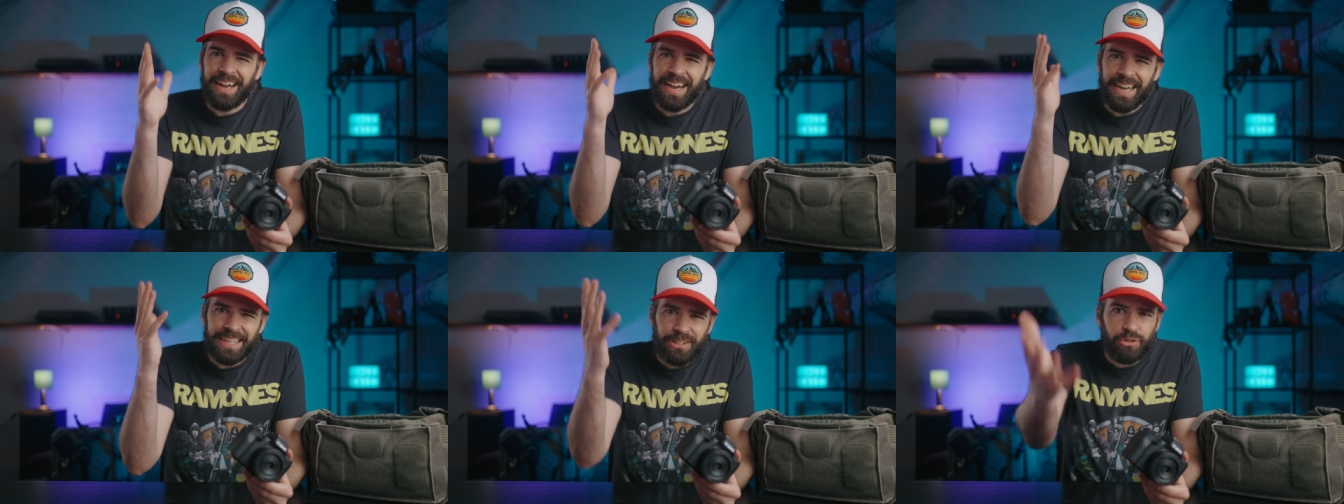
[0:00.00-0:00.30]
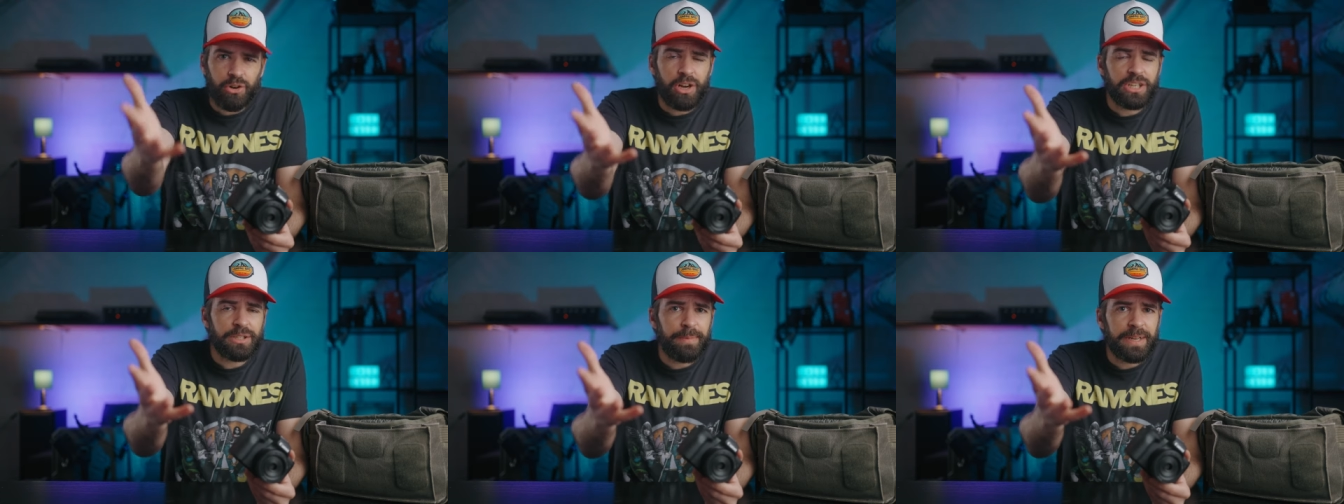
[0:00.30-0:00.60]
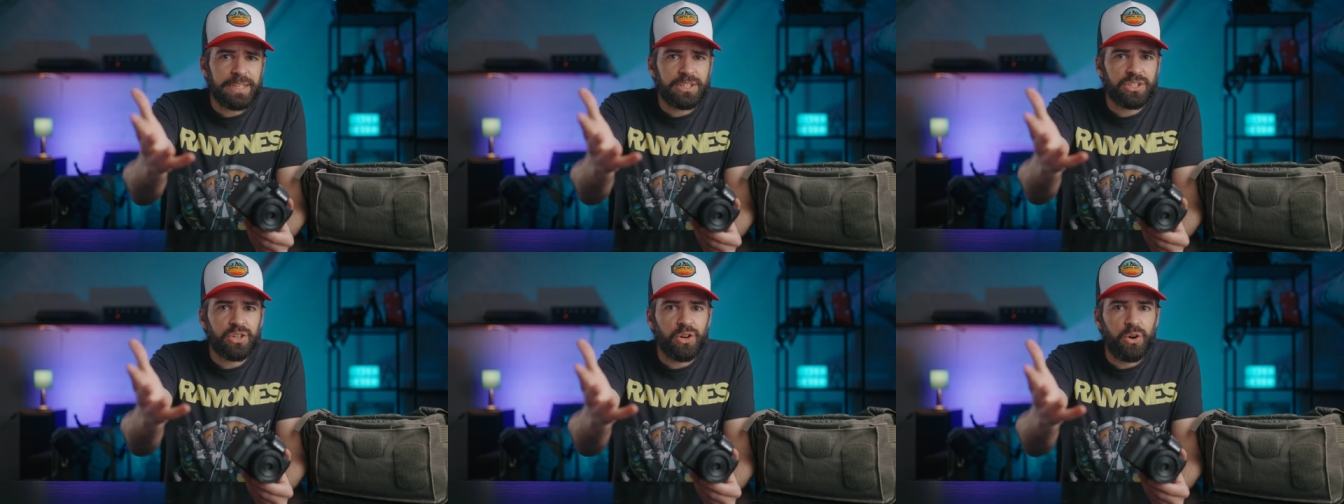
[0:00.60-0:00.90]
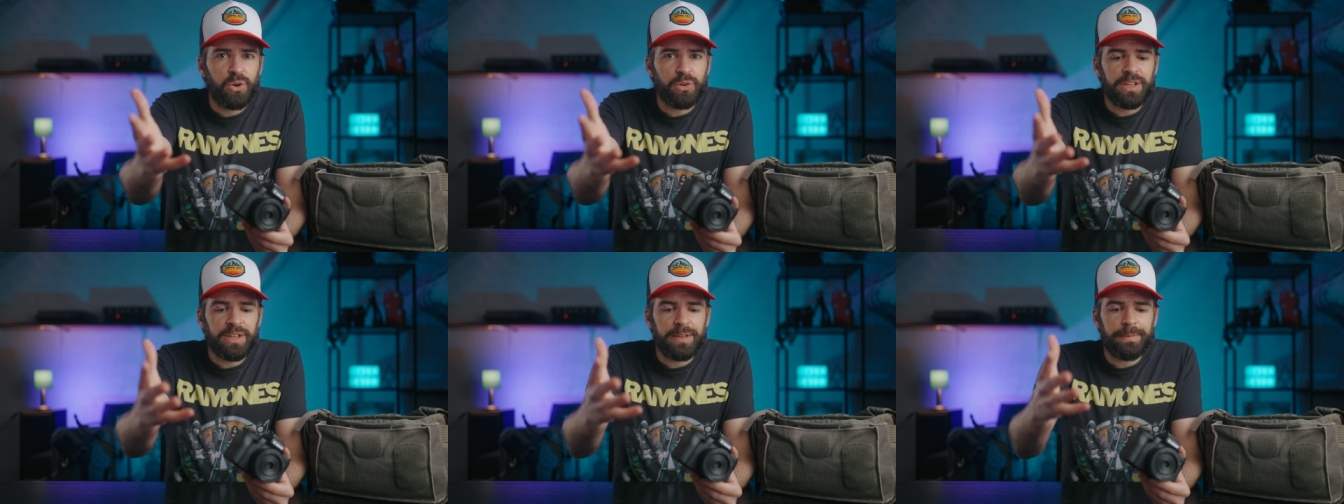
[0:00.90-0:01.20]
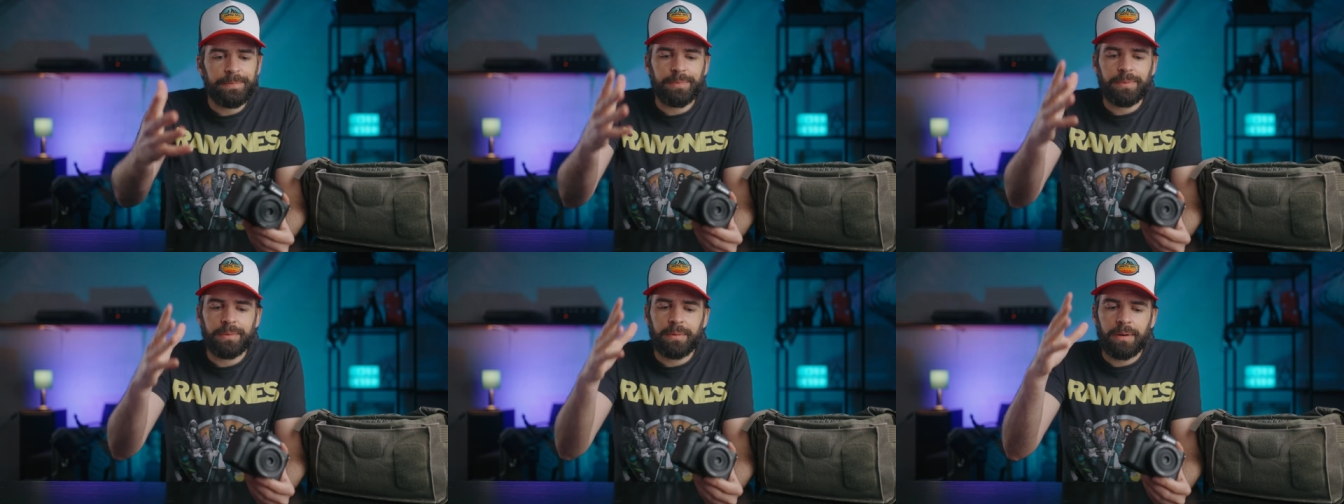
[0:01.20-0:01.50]
I trust my
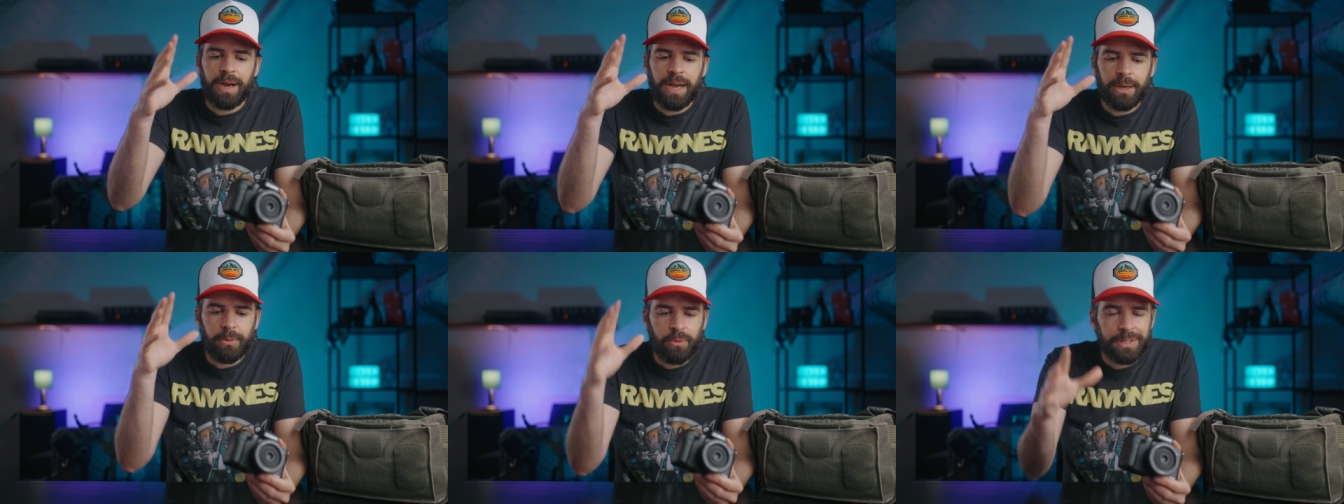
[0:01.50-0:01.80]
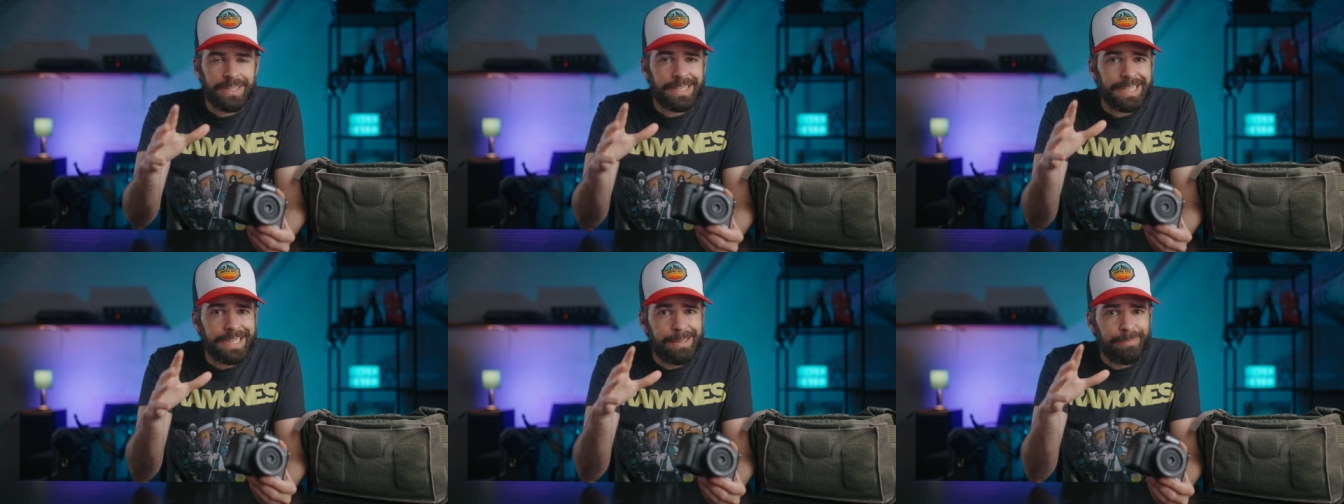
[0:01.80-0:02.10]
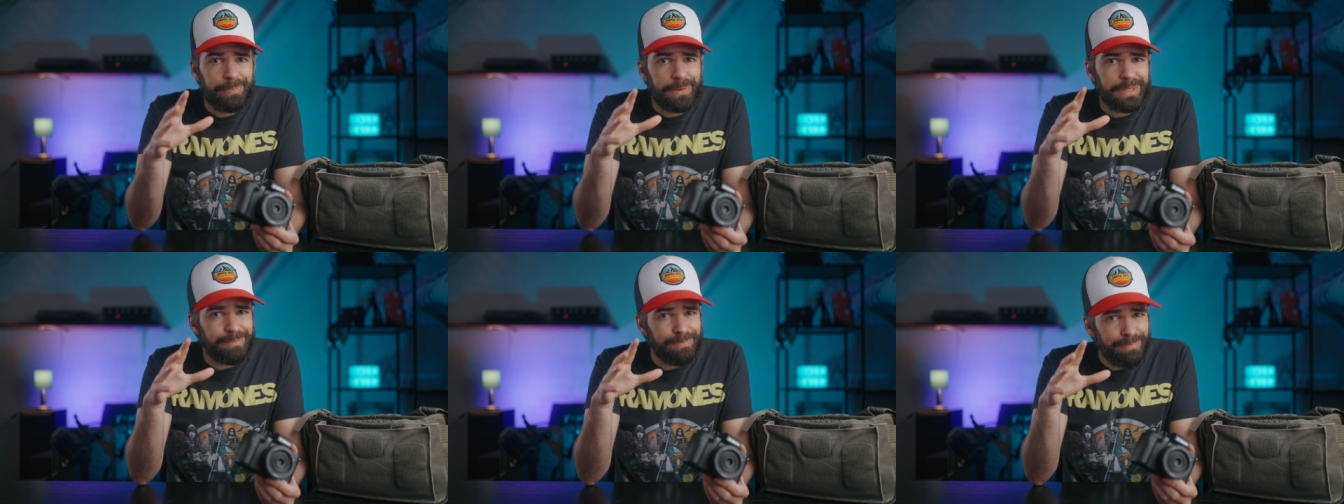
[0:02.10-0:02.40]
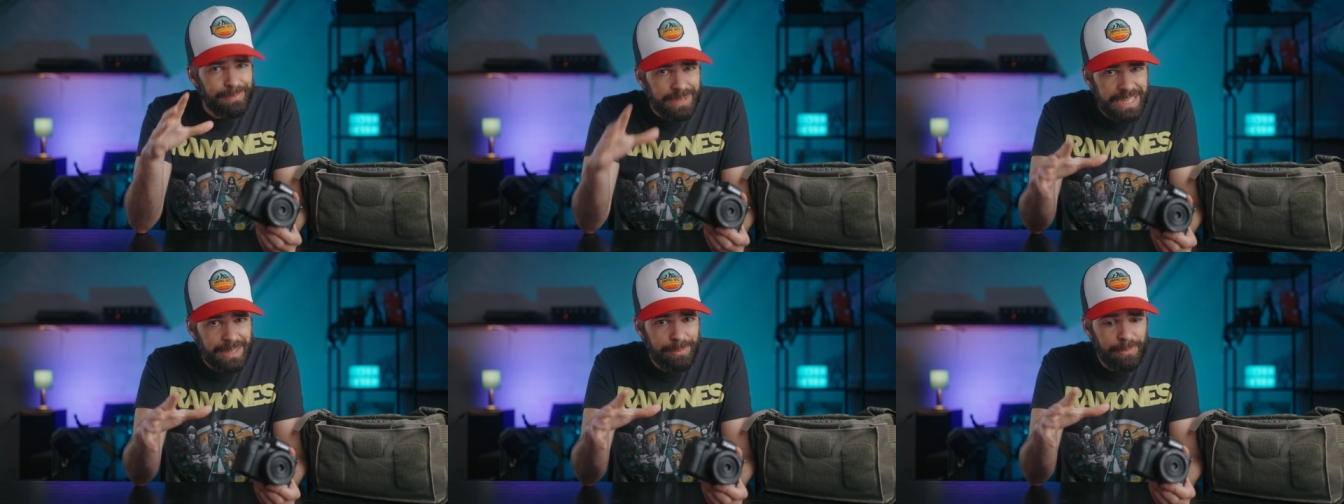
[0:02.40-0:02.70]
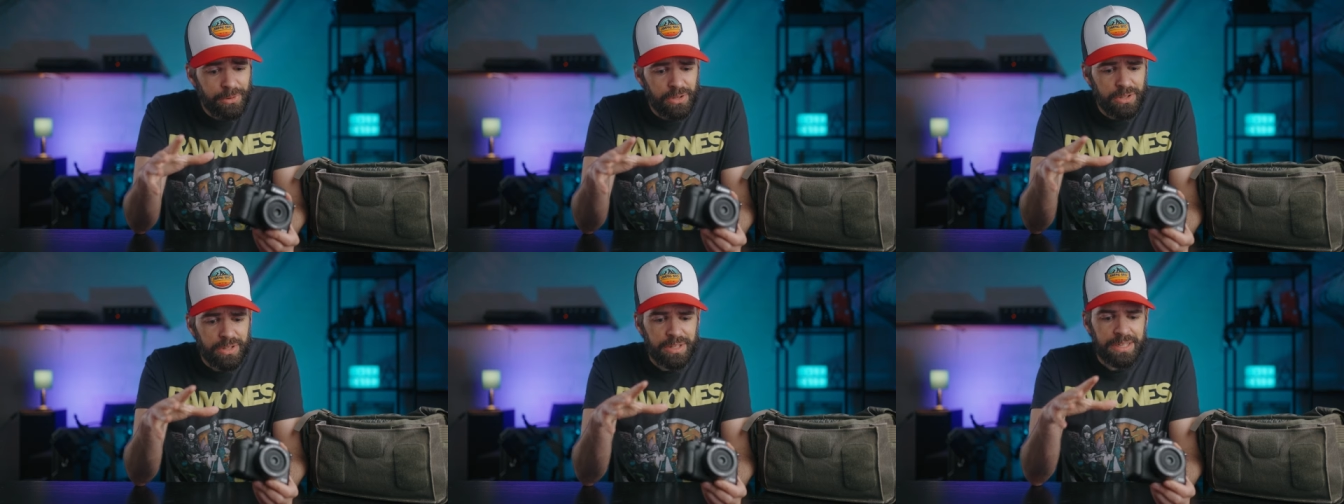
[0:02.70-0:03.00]
Sony. I wanna keep it
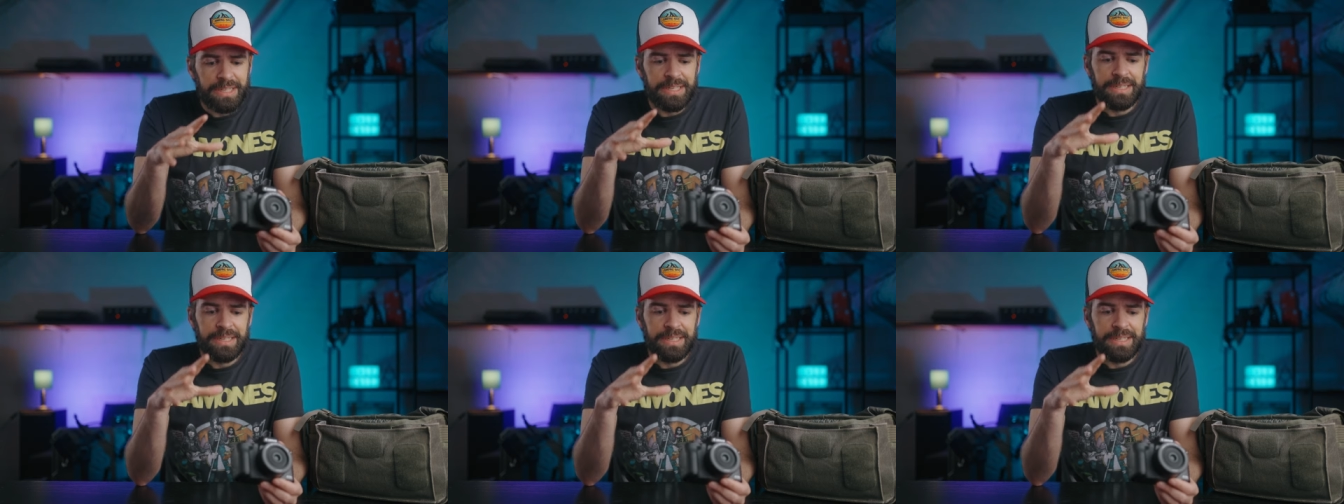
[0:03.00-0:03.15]
minimal.